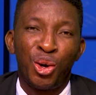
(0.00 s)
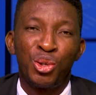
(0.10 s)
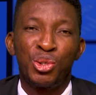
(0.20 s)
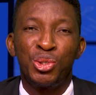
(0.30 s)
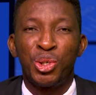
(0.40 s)

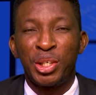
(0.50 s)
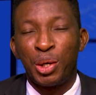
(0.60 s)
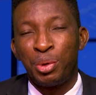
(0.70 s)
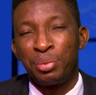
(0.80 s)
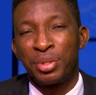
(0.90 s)
Also join
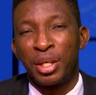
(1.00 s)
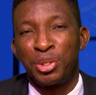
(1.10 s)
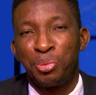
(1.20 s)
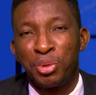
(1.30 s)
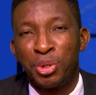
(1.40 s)
our website
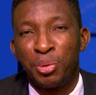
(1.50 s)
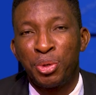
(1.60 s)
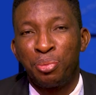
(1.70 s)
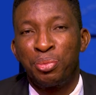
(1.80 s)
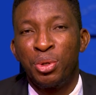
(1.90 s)

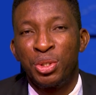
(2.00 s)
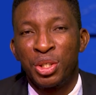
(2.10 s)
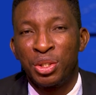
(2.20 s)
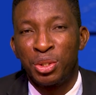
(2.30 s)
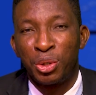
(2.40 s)

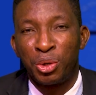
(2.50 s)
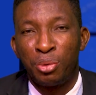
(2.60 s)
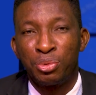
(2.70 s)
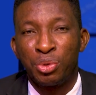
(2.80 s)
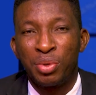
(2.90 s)

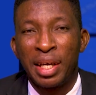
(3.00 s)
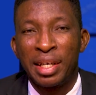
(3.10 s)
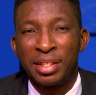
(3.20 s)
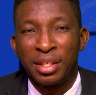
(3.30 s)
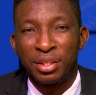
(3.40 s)
www.proshareng.com to read our
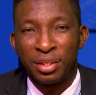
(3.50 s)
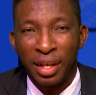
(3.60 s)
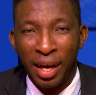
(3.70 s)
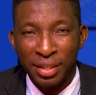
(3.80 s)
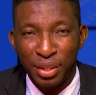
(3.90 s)
latest
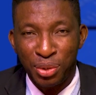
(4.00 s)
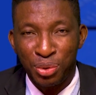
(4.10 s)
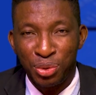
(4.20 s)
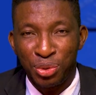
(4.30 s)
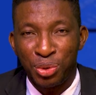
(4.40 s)

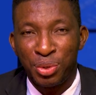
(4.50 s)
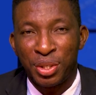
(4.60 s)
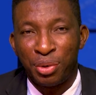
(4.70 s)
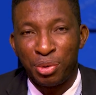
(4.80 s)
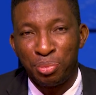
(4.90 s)
articles,
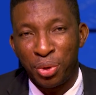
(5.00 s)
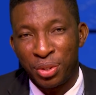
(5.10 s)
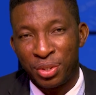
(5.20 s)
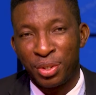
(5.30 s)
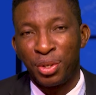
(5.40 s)
stories, and
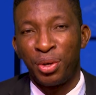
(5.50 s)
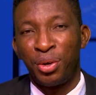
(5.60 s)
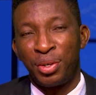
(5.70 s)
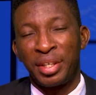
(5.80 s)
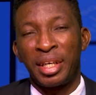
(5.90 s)
reports
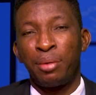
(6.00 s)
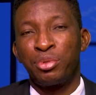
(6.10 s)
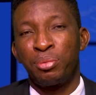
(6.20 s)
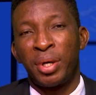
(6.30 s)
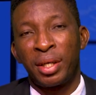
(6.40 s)
on the
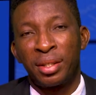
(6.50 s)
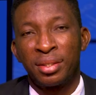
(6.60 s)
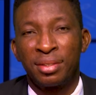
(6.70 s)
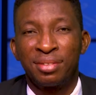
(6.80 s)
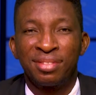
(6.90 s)
capital
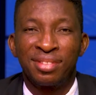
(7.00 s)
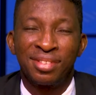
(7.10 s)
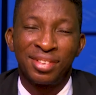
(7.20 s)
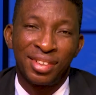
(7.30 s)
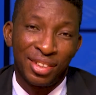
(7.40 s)
markets.
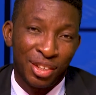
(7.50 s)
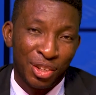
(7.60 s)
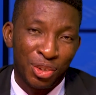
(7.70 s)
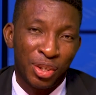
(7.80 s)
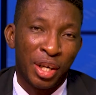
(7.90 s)

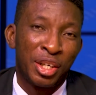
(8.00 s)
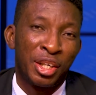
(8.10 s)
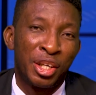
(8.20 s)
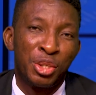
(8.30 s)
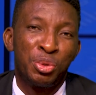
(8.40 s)
You can
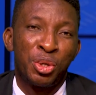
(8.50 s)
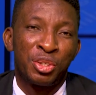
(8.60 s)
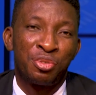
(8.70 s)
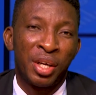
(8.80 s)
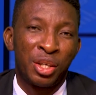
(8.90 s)
engage with
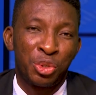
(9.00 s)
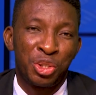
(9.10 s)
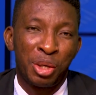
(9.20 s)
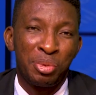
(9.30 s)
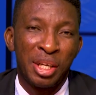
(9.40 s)
us via our
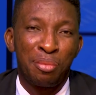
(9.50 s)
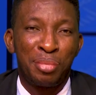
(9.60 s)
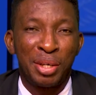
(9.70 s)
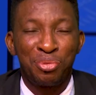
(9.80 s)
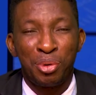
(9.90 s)
social media
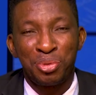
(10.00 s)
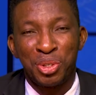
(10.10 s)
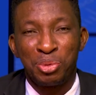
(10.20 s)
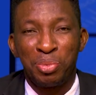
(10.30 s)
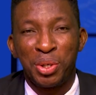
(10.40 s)
platforms
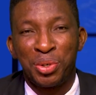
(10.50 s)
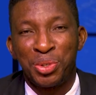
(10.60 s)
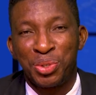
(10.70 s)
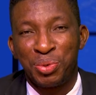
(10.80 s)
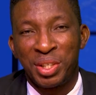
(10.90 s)
displayed on
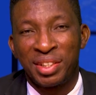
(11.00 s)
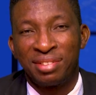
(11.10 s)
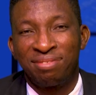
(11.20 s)
the screen.